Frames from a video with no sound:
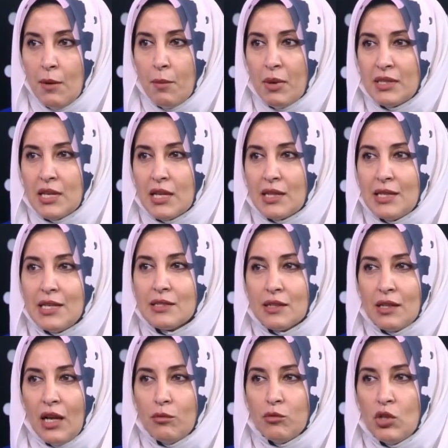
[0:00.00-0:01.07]
But at least,
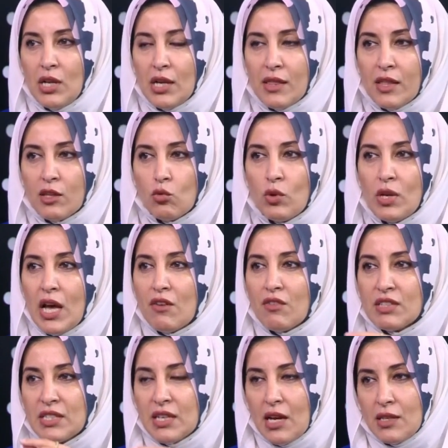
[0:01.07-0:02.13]
alhamdulillah, that we have
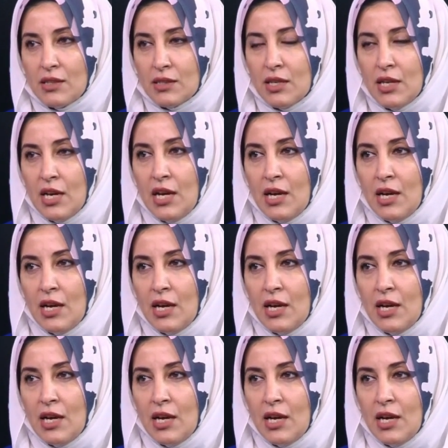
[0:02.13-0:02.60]
a signs.